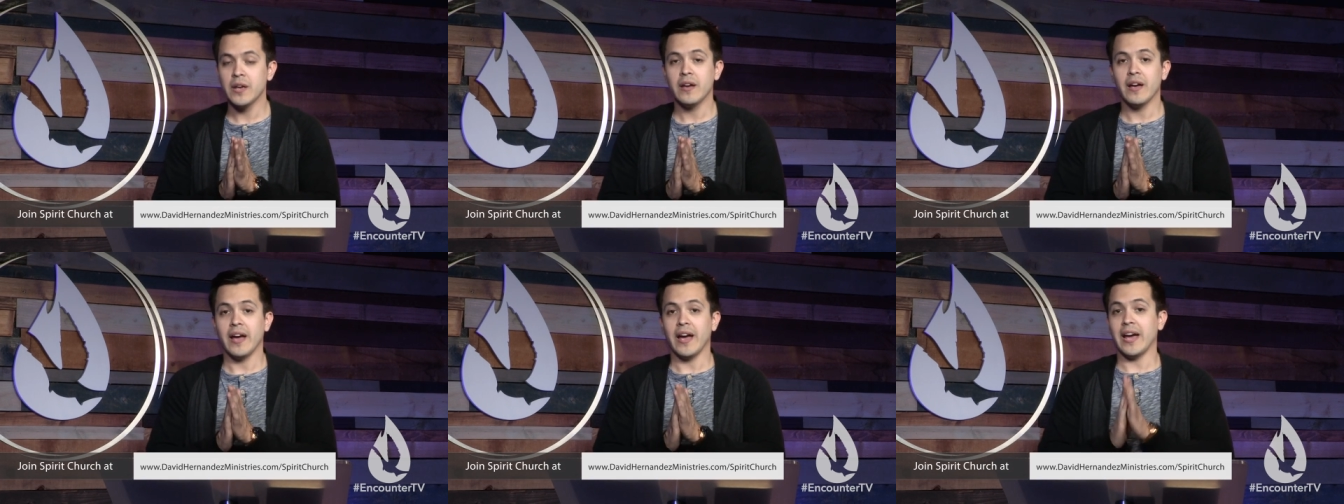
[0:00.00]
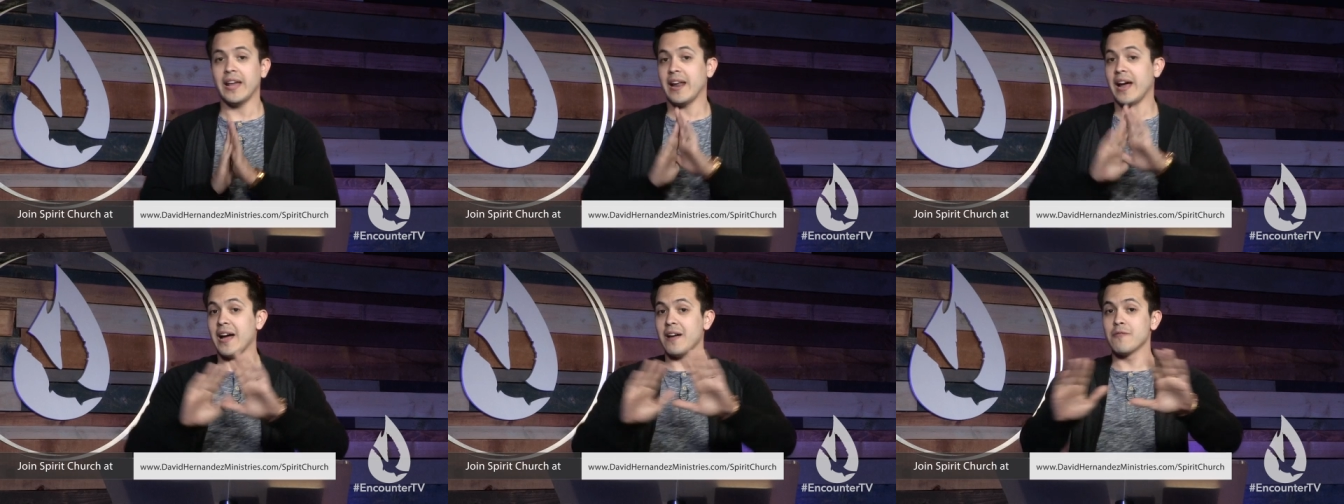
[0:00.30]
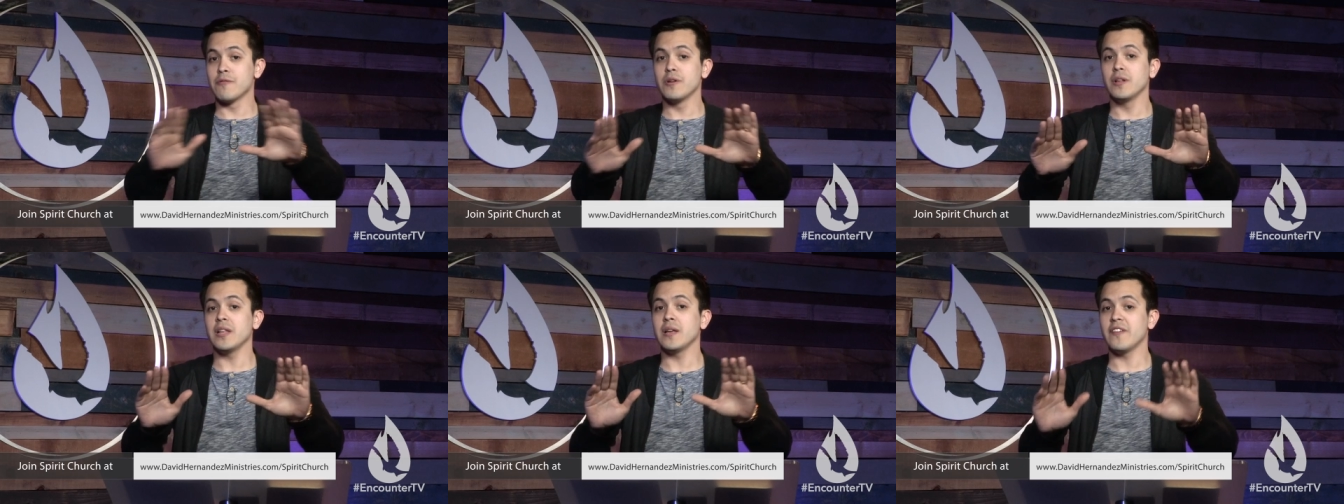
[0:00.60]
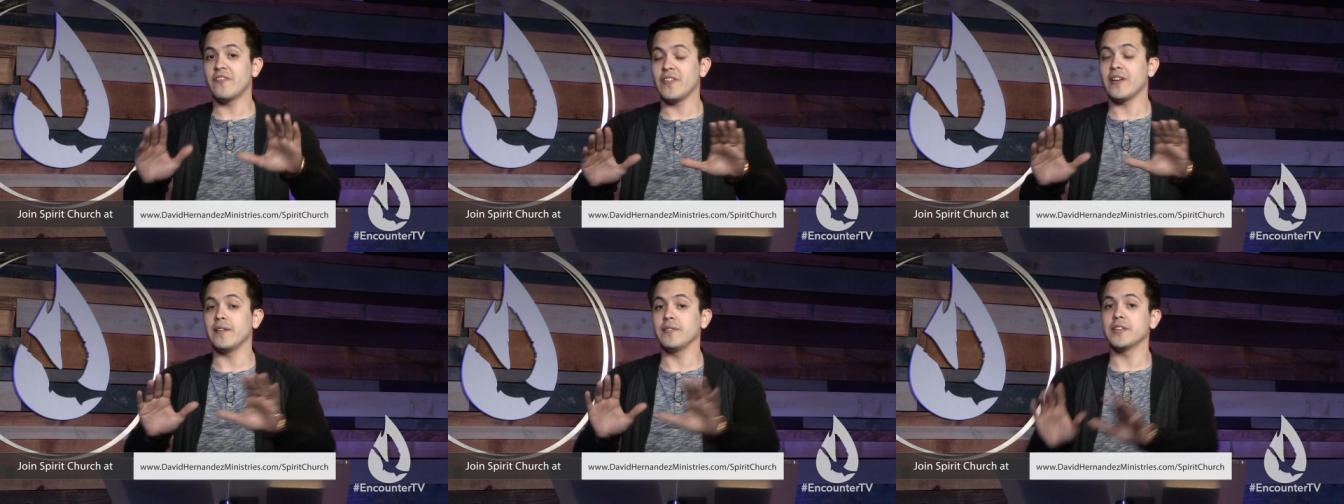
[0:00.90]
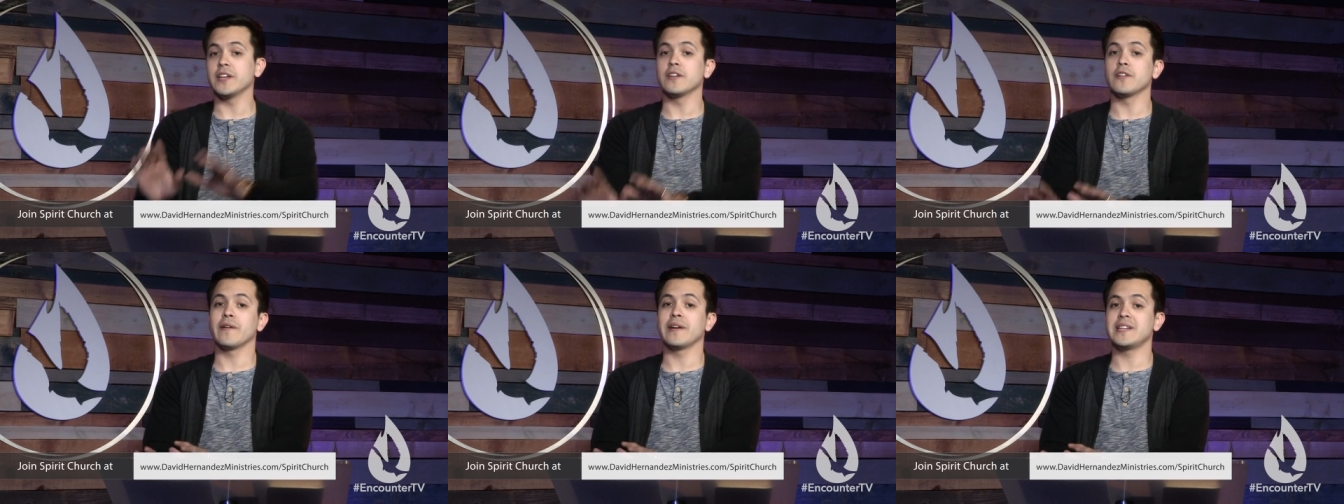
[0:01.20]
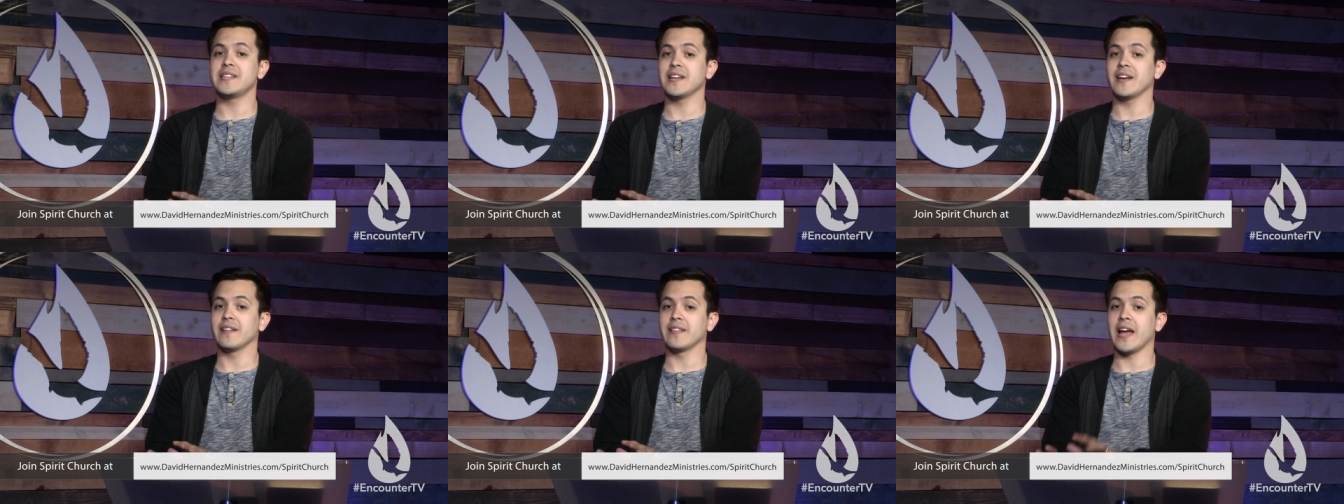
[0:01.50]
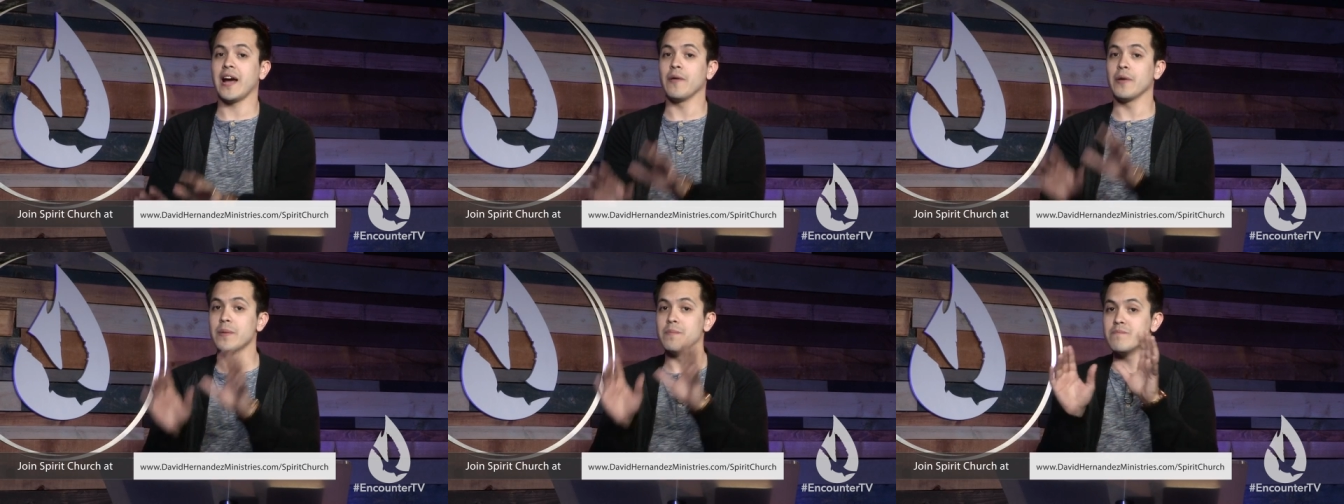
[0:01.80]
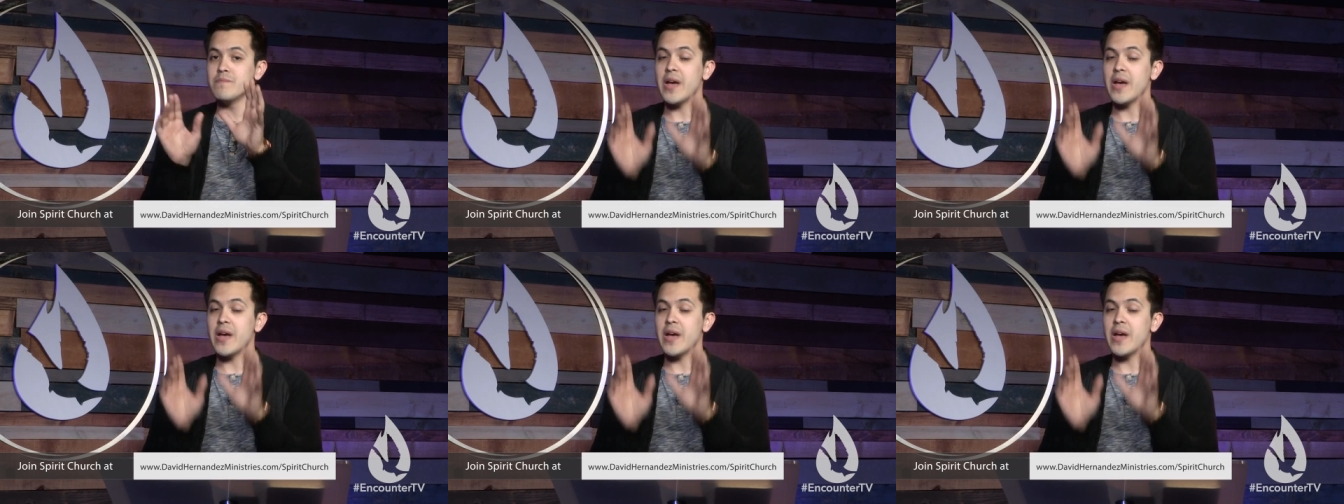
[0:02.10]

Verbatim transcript: and I really felt the anointing on that one.